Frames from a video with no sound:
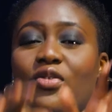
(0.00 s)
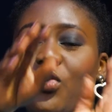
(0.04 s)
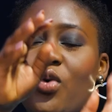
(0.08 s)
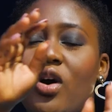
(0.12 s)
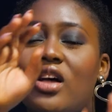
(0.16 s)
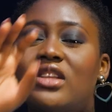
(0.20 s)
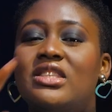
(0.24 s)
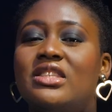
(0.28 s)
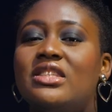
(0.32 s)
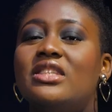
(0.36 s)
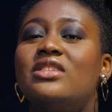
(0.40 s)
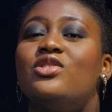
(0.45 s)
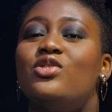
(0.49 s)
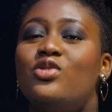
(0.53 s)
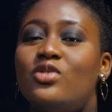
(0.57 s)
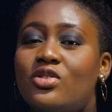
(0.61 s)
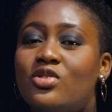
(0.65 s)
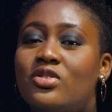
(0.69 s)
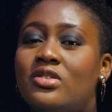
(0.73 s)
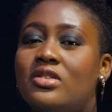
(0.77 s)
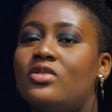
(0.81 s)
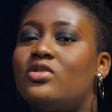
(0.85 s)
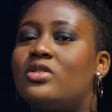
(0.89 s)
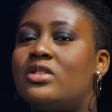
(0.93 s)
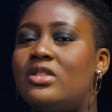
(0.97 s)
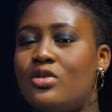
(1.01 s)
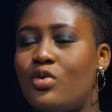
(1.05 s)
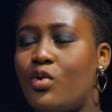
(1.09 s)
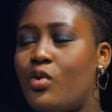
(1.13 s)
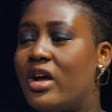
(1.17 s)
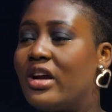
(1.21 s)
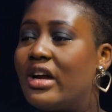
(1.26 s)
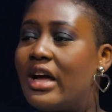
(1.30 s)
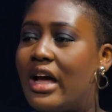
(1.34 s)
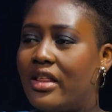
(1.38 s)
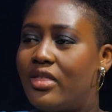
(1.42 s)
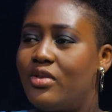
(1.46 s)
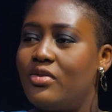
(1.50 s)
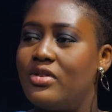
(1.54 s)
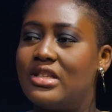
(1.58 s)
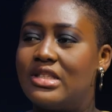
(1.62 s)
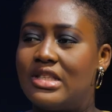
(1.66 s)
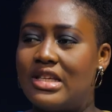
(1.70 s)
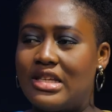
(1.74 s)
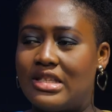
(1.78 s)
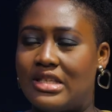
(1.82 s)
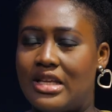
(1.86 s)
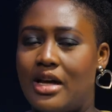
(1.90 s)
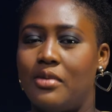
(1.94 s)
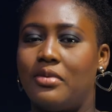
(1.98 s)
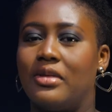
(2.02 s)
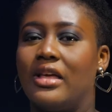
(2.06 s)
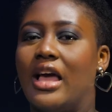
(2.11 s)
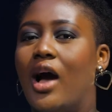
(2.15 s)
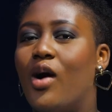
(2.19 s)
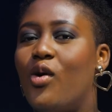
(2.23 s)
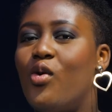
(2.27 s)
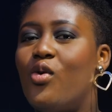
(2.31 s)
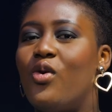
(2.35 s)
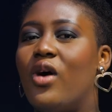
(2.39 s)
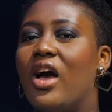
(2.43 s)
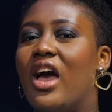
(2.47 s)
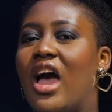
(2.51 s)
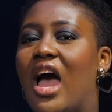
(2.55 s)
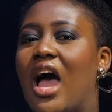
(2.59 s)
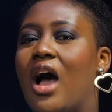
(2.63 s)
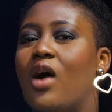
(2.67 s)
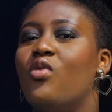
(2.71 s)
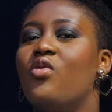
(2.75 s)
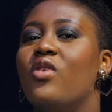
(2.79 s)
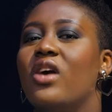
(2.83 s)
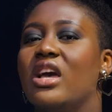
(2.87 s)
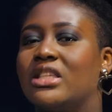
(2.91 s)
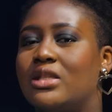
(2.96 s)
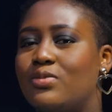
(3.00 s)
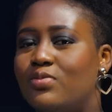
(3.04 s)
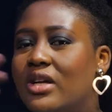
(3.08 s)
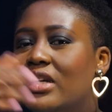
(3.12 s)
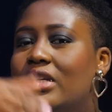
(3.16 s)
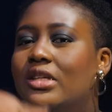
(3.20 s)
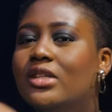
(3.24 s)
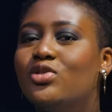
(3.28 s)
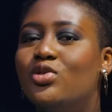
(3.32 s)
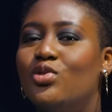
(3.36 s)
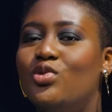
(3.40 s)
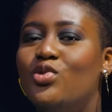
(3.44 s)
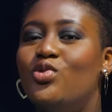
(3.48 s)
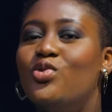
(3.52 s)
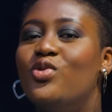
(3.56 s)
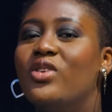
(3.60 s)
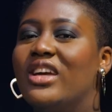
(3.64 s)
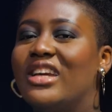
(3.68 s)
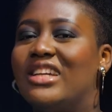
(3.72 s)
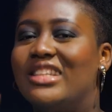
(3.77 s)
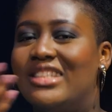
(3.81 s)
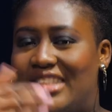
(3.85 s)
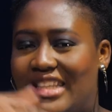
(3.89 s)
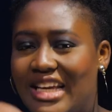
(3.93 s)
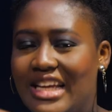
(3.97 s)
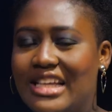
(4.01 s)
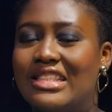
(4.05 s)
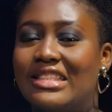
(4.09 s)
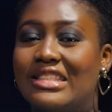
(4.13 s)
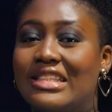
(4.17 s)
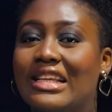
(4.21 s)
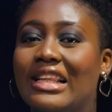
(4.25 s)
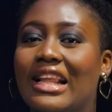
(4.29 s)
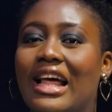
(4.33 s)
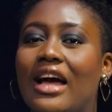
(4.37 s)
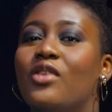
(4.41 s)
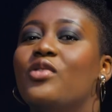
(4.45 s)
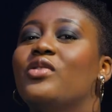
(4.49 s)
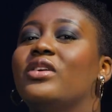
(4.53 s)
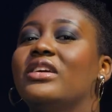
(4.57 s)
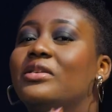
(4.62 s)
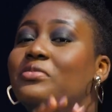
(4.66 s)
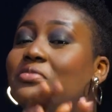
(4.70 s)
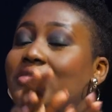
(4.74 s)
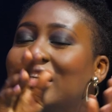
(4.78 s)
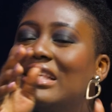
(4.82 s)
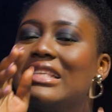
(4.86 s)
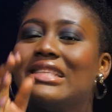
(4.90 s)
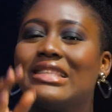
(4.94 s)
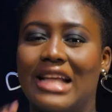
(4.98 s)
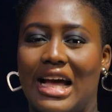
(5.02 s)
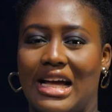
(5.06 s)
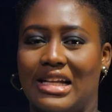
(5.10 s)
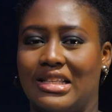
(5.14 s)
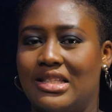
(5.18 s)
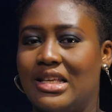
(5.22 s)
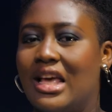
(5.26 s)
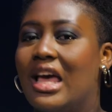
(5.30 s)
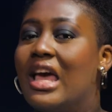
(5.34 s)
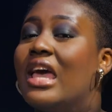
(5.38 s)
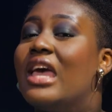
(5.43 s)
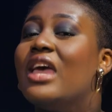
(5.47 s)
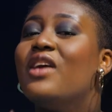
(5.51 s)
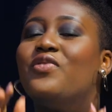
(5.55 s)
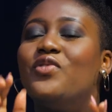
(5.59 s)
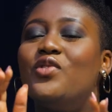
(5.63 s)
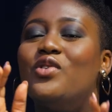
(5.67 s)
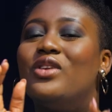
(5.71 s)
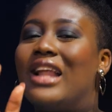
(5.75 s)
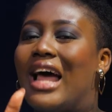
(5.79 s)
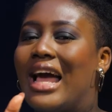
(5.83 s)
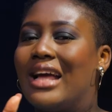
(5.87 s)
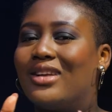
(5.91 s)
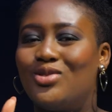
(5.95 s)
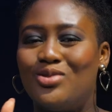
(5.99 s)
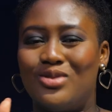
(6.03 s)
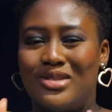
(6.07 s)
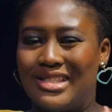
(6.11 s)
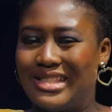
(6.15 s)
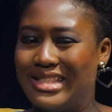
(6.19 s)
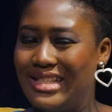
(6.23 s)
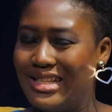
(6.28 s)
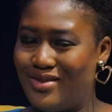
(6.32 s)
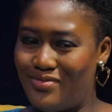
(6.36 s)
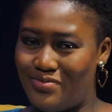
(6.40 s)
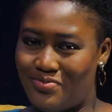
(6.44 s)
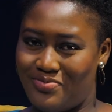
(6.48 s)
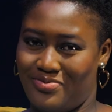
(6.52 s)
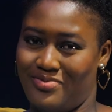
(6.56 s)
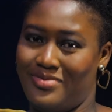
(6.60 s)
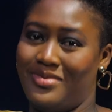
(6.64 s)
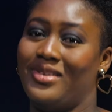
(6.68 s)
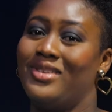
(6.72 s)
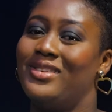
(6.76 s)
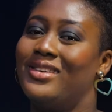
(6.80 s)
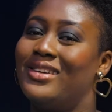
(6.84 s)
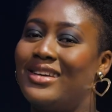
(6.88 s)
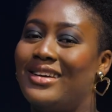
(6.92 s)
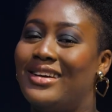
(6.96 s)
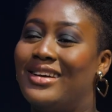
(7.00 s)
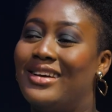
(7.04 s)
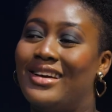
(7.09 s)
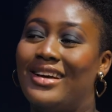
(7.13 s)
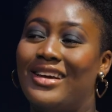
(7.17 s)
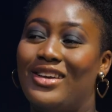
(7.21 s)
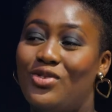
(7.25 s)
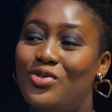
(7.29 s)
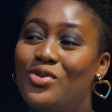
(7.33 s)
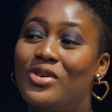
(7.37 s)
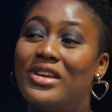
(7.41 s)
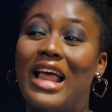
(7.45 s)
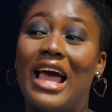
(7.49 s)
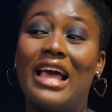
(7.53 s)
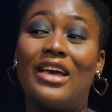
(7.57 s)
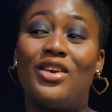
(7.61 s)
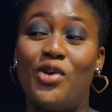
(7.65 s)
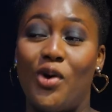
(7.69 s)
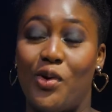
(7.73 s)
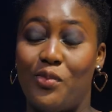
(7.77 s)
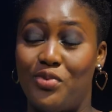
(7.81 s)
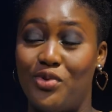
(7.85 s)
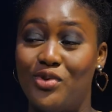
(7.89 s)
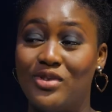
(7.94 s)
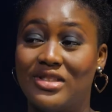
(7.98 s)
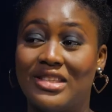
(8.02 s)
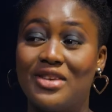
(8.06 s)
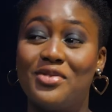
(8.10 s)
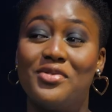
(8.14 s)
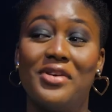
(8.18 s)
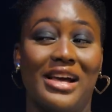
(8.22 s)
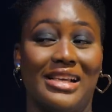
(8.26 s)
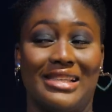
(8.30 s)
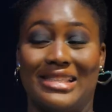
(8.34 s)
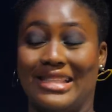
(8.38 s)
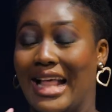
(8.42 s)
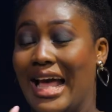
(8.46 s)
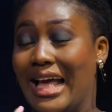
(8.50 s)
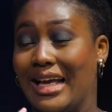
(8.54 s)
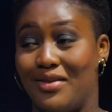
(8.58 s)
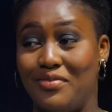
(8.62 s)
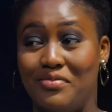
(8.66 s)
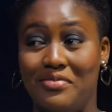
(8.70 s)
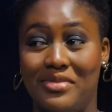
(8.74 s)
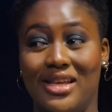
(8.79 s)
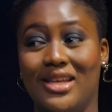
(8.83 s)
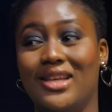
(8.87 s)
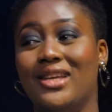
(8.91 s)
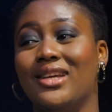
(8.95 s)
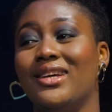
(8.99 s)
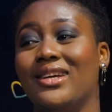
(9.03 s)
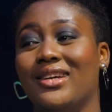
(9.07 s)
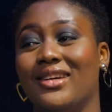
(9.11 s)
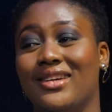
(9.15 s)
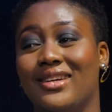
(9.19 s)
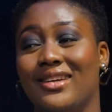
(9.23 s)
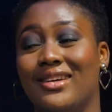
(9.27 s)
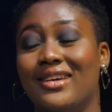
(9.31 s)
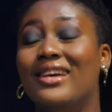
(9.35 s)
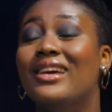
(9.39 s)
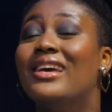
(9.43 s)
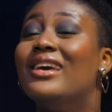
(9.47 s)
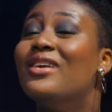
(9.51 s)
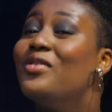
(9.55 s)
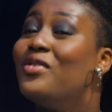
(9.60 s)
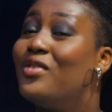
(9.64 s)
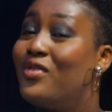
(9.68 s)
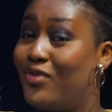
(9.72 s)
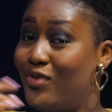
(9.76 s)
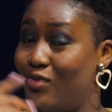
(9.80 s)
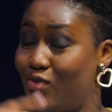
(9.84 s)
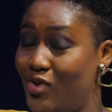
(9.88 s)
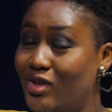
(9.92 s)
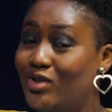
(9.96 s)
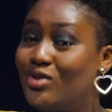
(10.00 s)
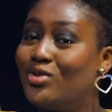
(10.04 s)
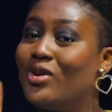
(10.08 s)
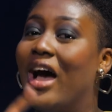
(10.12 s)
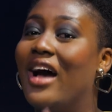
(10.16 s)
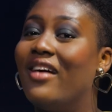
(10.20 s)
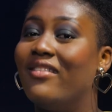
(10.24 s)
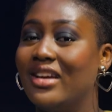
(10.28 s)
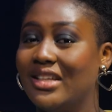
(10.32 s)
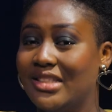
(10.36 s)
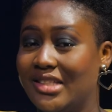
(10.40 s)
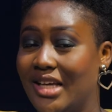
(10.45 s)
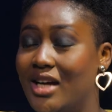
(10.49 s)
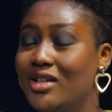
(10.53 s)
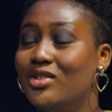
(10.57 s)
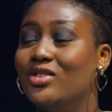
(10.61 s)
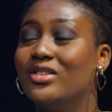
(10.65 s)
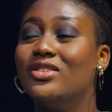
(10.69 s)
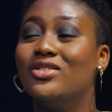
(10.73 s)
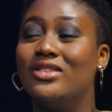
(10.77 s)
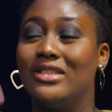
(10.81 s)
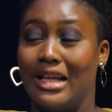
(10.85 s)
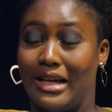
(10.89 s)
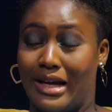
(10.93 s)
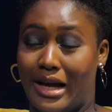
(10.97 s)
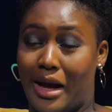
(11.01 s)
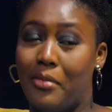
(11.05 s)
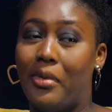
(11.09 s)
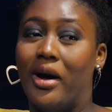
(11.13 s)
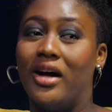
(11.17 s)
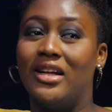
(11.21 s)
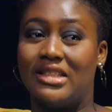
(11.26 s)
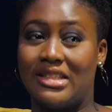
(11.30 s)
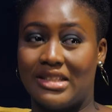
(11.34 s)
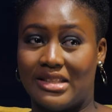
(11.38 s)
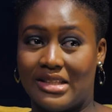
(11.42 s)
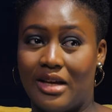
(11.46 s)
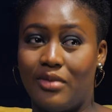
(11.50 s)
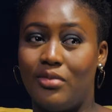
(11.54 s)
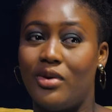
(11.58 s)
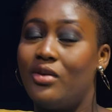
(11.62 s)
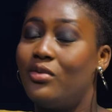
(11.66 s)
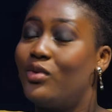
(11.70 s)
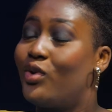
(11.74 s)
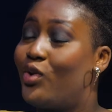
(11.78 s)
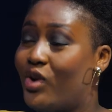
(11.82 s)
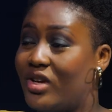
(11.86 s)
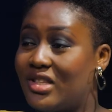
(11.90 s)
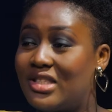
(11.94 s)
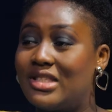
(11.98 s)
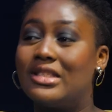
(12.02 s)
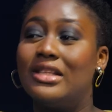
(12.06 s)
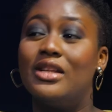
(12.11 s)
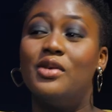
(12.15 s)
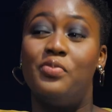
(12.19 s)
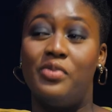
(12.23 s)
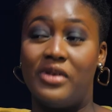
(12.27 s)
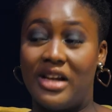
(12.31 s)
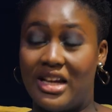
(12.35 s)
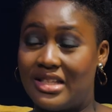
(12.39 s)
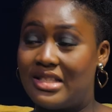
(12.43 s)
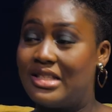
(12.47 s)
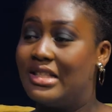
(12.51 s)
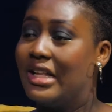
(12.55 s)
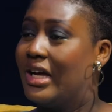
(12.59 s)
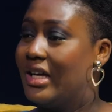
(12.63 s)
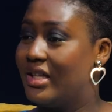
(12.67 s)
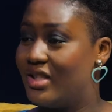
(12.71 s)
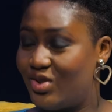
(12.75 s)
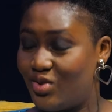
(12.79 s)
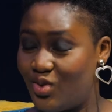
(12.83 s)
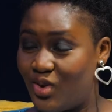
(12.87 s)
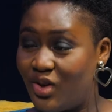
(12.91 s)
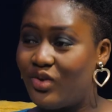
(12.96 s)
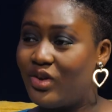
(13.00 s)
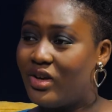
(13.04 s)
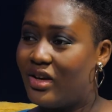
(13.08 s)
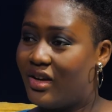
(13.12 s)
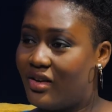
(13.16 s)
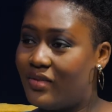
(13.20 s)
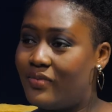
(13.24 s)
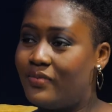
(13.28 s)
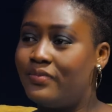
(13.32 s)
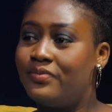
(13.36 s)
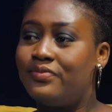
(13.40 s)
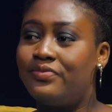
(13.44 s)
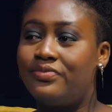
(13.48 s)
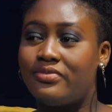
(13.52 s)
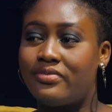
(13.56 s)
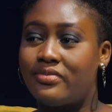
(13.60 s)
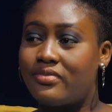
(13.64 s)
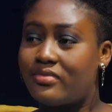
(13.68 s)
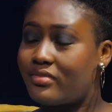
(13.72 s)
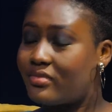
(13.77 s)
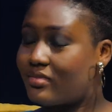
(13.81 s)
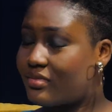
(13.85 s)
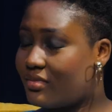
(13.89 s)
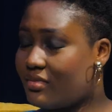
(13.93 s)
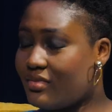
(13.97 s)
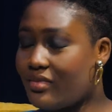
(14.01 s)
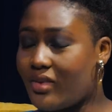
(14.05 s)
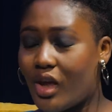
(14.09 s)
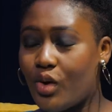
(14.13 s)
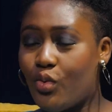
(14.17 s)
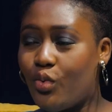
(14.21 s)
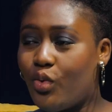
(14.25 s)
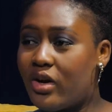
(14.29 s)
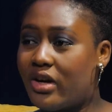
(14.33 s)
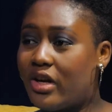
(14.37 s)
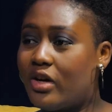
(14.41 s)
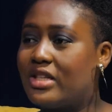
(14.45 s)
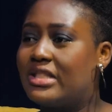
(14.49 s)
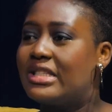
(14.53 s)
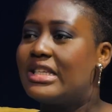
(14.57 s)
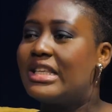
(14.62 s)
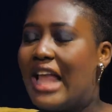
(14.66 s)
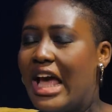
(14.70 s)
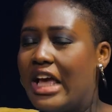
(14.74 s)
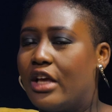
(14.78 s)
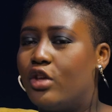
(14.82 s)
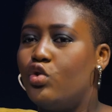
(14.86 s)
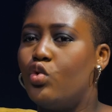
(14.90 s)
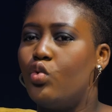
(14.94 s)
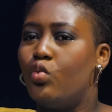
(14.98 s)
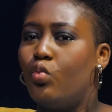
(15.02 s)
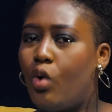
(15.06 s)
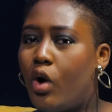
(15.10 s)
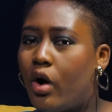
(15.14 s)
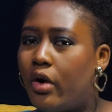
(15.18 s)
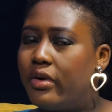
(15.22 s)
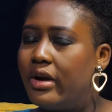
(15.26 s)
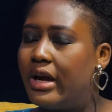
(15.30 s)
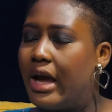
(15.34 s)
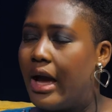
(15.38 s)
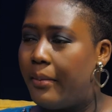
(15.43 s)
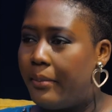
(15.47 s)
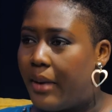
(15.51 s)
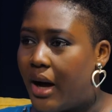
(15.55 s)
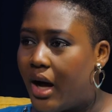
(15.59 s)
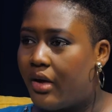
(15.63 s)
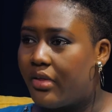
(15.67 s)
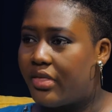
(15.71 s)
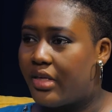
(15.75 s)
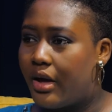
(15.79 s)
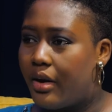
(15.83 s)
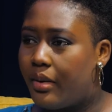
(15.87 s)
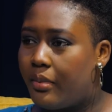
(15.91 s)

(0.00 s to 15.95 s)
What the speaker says: what you when Catherine says something, I will explain it to you in Gen Z language. It means that if you like to sleep, you like your beauty rest like me. If you want to have a child, you need to think about it a bit, because sleepless nights. Okay. nights. What is it like? You worry about